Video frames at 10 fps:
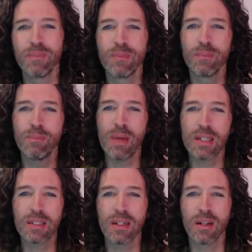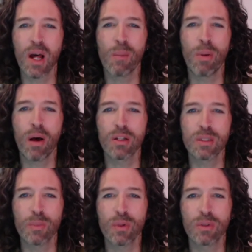makes it not
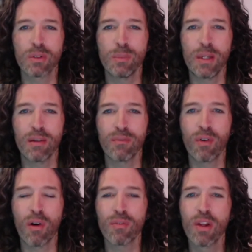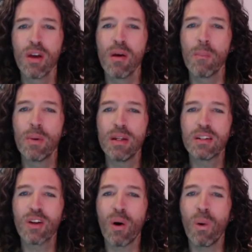possible to be involved but
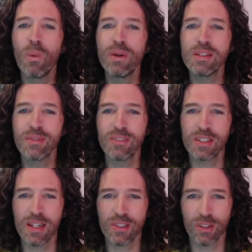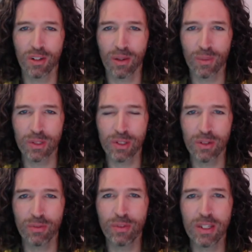it's always invitational i want you
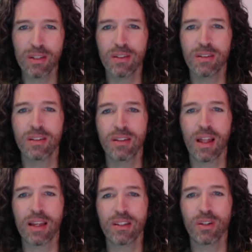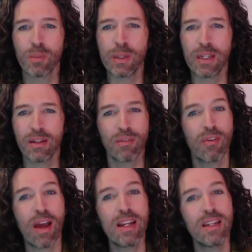to feel like you're being
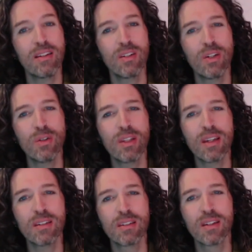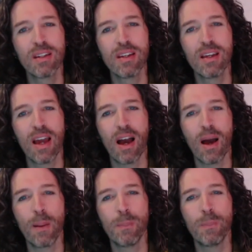invited to do this
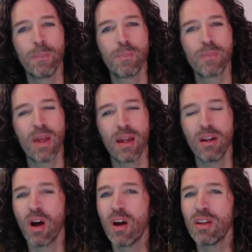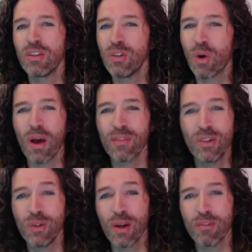um, and you don't have to
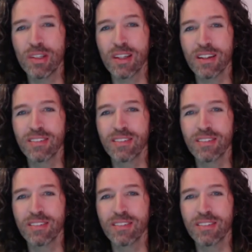do everything